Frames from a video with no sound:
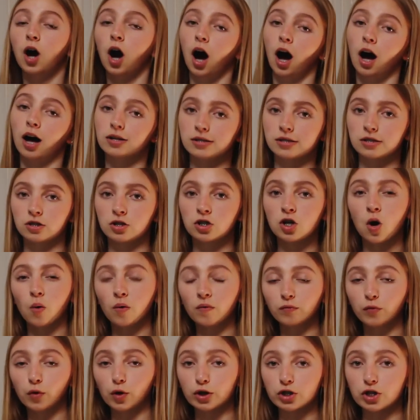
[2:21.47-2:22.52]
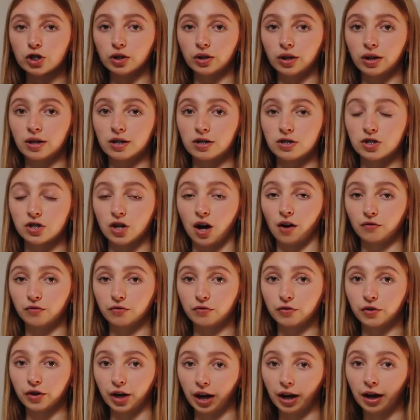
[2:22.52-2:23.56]
cost. No, unfortunately, it is
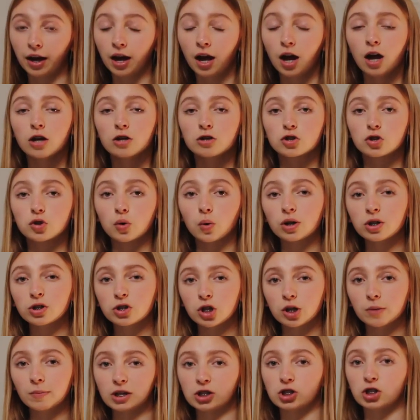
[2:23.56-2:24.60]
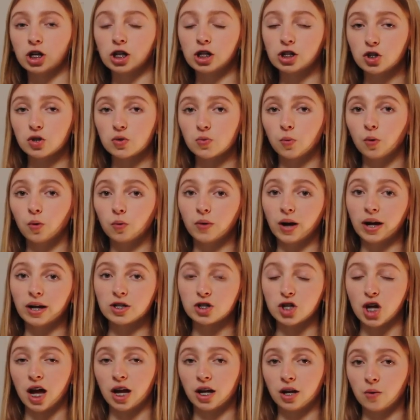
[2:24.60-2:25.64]
not free. Shorter term exchanges will
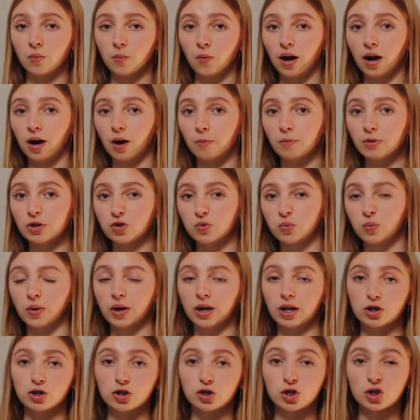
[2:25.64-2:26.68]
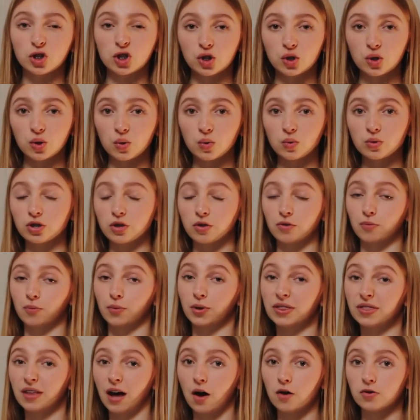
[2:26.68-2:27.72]
range anywhere between $2,000 to
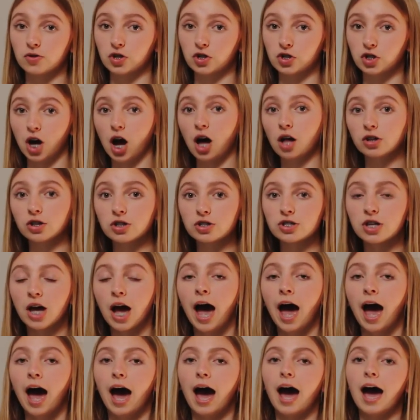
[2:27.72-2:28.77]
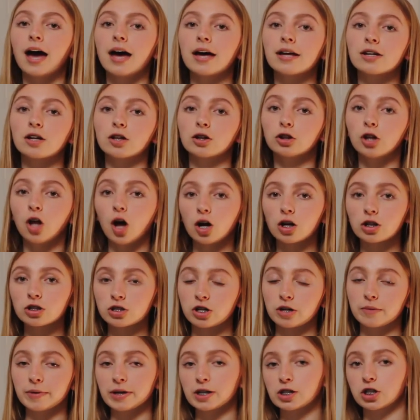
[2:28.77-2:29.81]
$3,000, and long
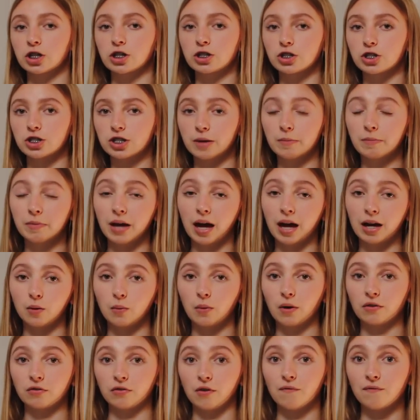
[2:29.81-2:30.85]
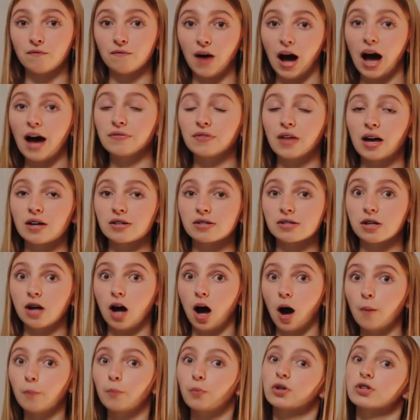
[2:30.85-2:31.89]
term exchanges can be anywhere from $5,000
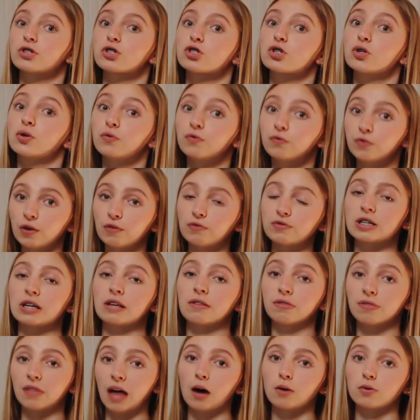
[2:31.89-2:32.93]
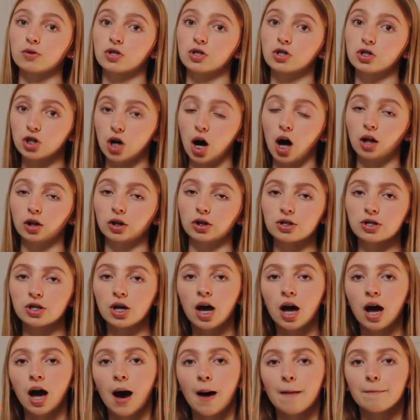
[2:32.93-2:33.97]
upwards to $15,000.
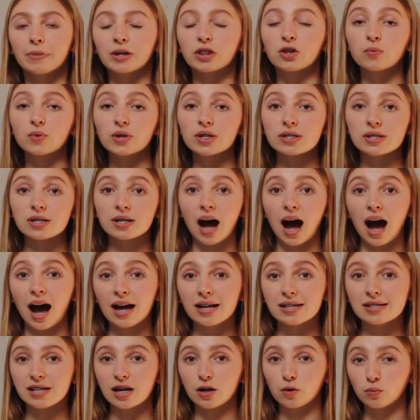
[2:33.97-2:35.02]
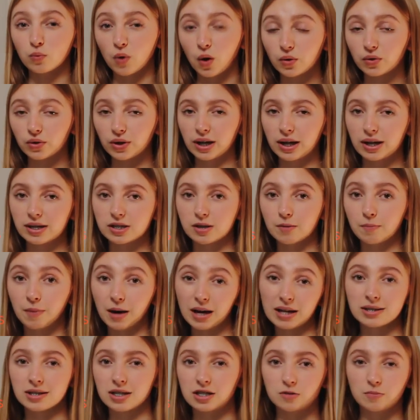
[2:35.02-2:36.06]
But the reason I say Rotary is the
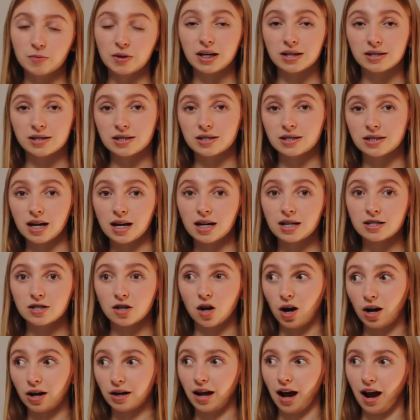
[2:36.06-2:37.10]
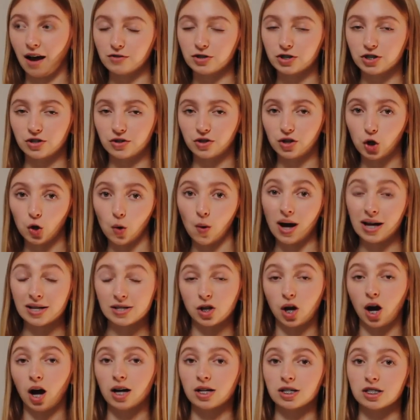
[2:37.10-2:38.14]
best is because it does, on average in the
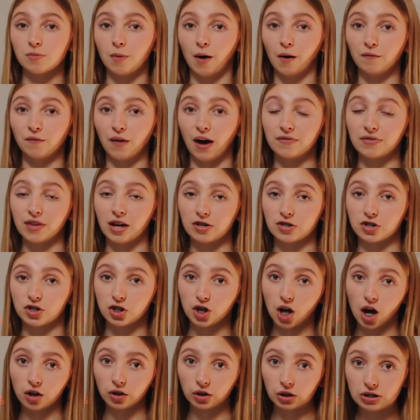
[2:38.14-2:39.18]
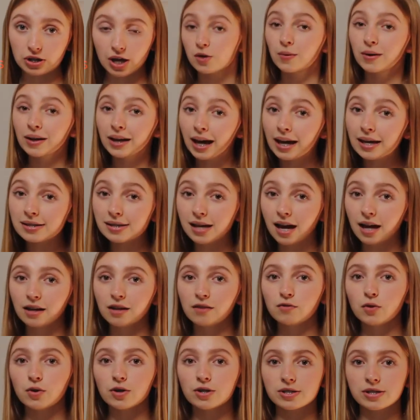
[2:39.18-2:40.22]
US, cost about $5,000. So, in case any
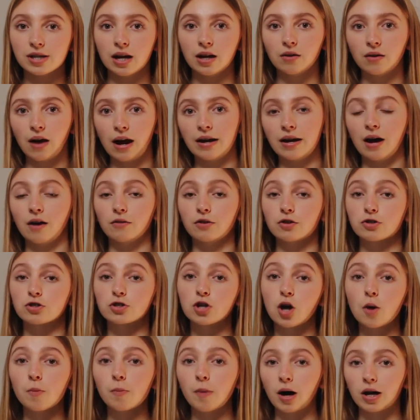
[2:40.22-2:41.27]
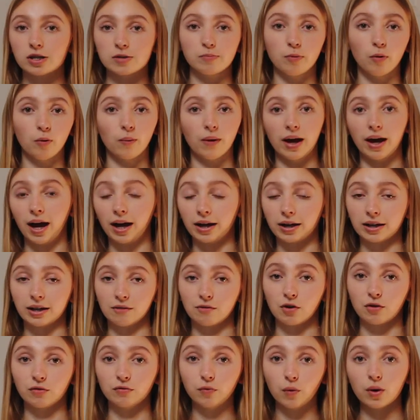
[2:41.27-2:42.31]
of you are saying right now, there's no possible way I could
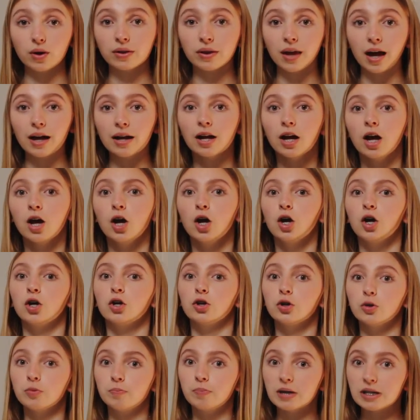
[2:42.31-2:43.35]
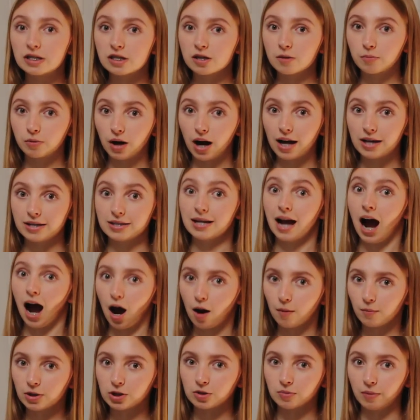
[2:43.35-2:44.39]
ever afford that, you'd be surprised
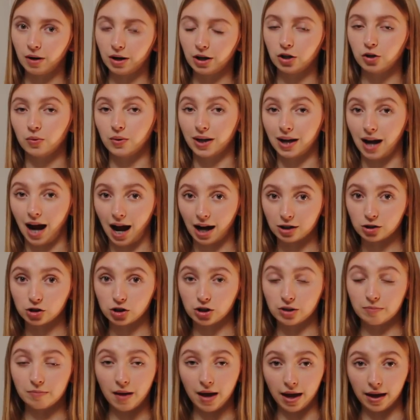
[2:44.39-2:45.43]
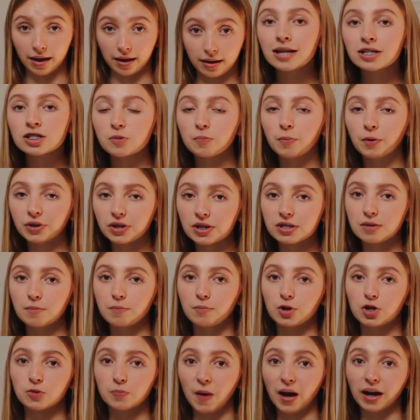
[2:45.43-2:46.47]
how much money you could actually make. And to put this in
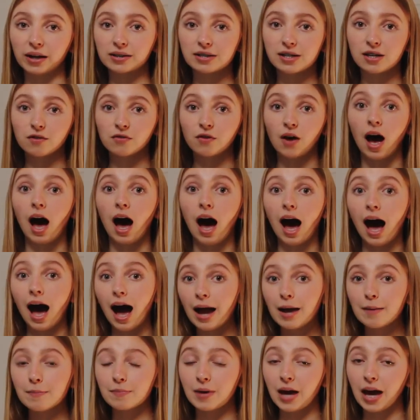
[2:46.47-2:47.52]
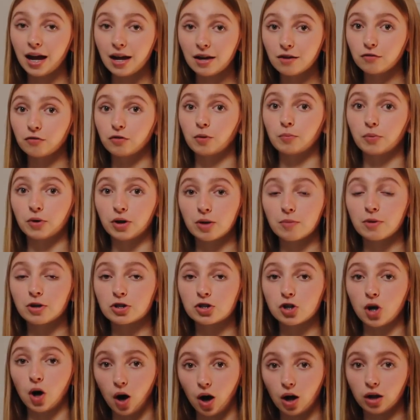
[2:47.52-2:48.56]
perspective, I paid for pretty
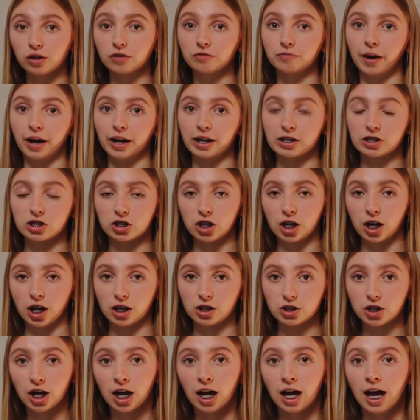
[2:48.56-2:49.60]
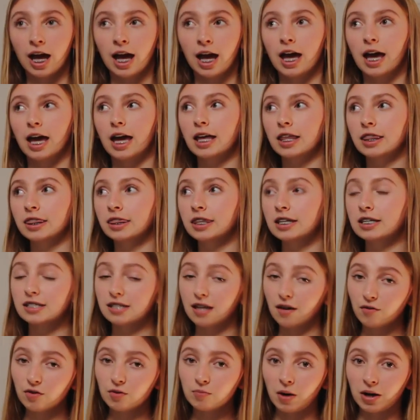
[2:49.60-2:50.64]
much all of my exchange. In the
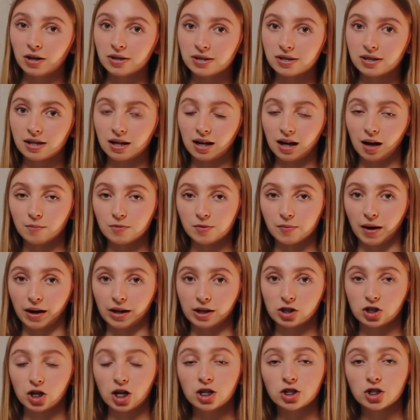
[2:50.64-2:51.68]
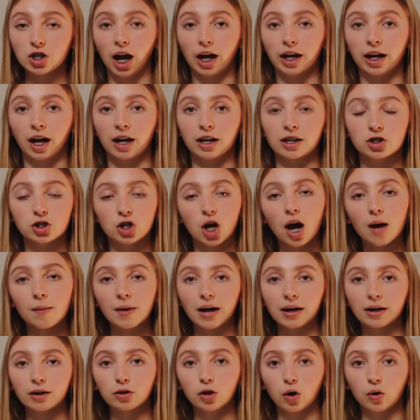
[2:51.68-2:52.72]
7 months leading up to my exchange, I got a job
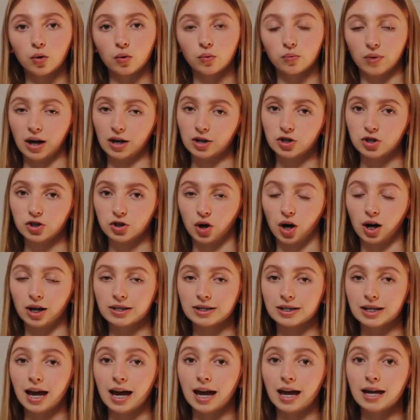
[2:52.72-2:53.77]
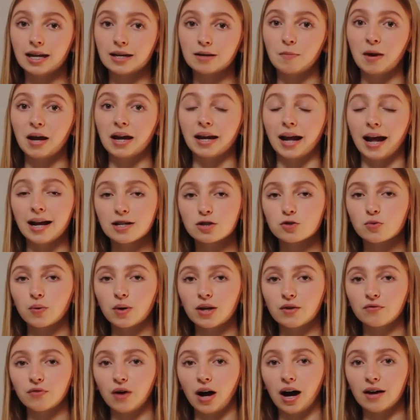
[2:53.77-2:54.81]
at a local restaurant and made
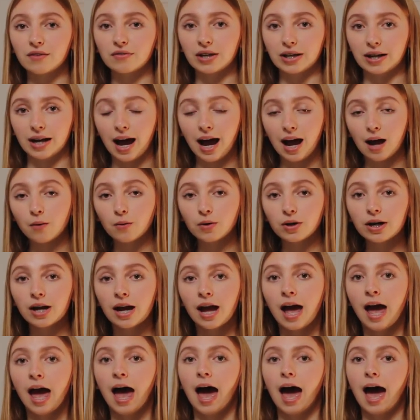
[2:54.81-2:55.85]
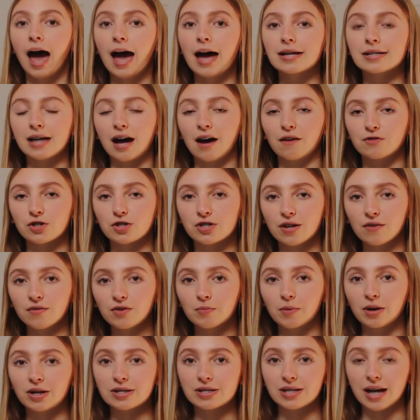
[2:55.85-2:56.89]
$8.25 an hour, and after
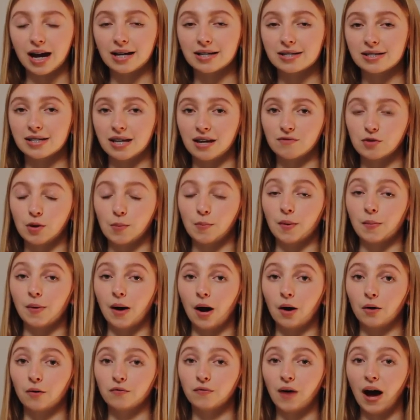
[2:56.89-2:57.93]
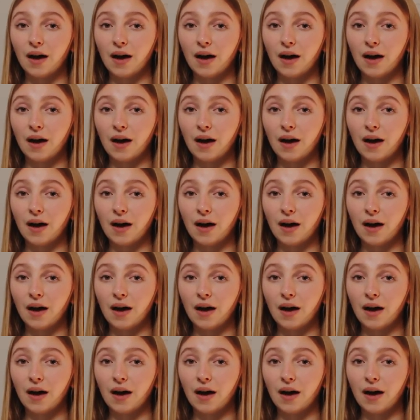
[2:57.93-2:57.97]
7 months, I had saved up about